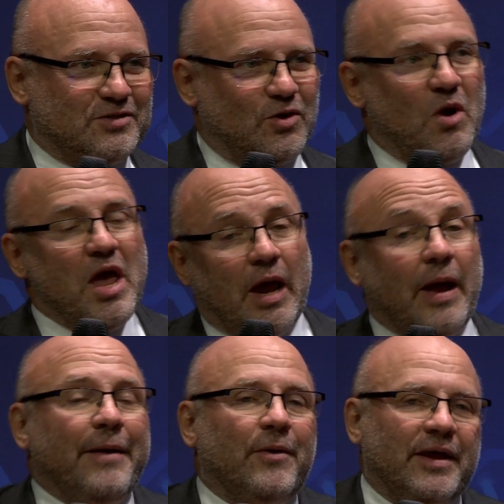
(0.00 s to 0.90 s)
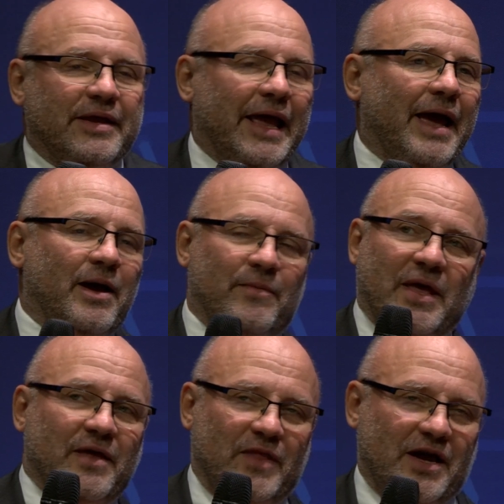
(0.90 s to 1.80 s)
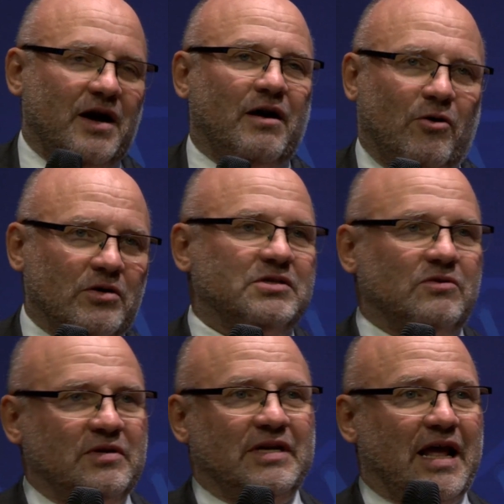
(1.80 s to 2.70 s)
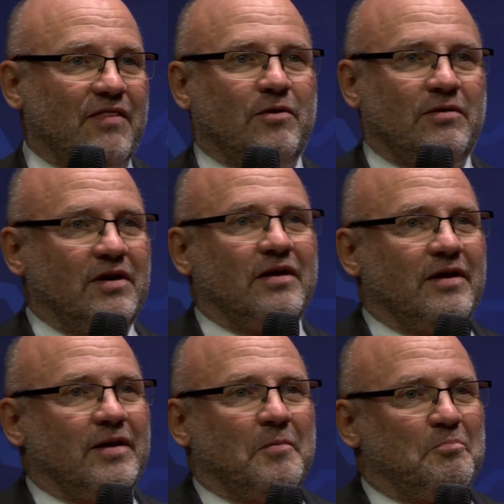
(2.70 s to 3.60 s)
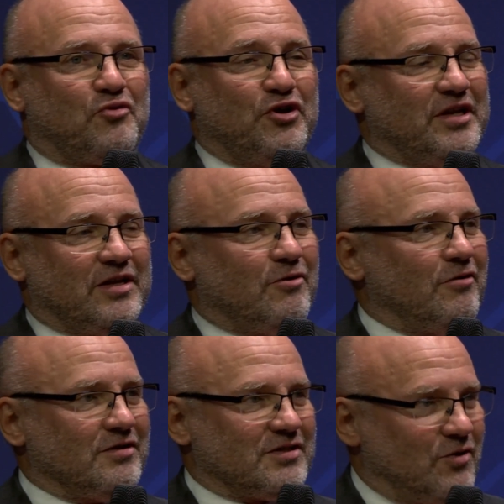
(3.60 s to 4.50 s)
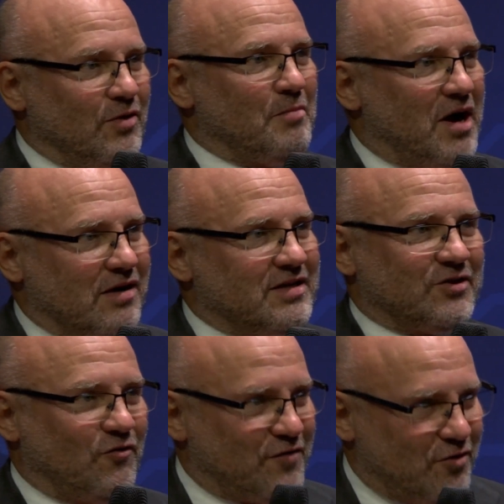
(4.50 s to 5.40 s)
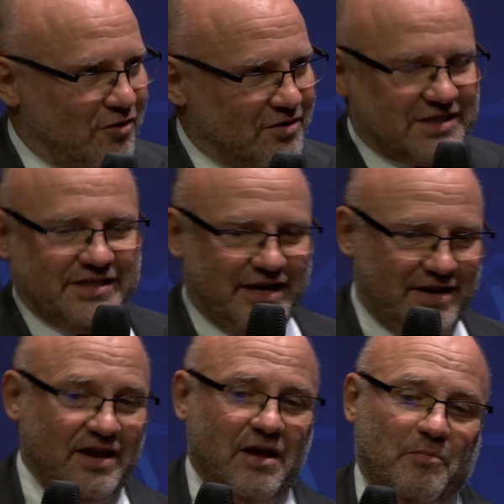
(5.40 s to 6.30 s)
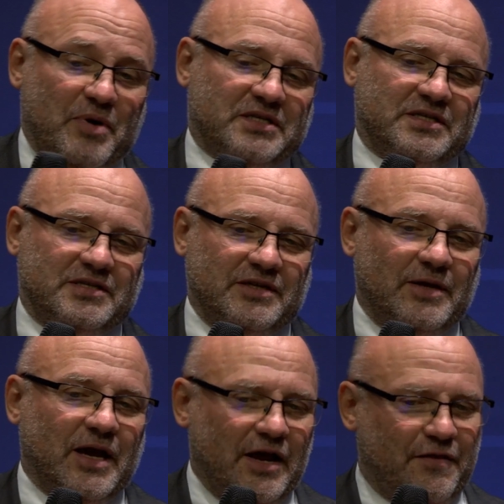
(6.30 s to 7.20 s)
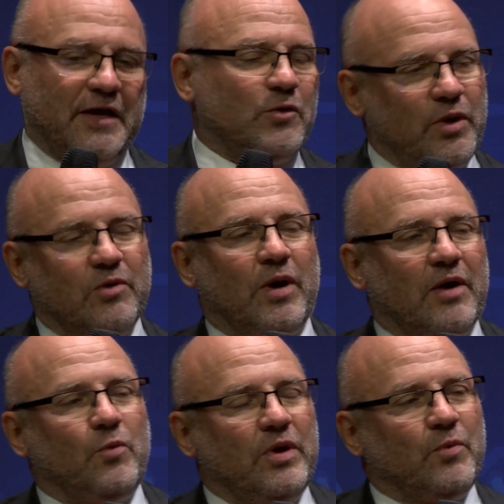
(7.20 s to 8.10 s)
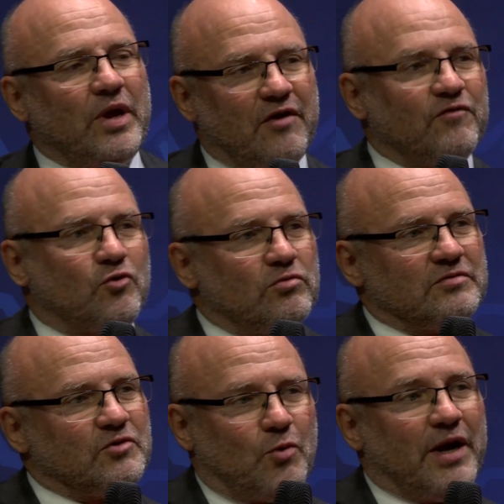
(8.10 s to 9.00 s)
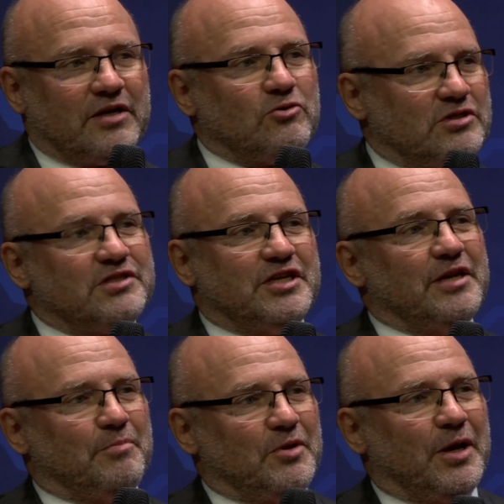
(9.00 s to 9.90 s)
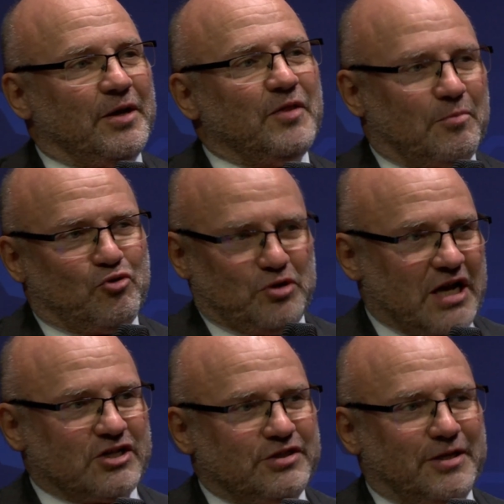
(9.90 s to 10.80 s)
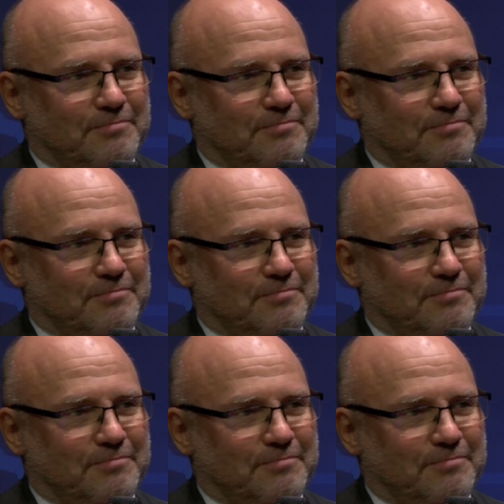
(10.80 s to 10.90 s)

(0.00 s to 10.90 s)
So, yeah, there are also another pretty girls on the market, of course, yeah, but I think we have quite a good team, yeah, in the production.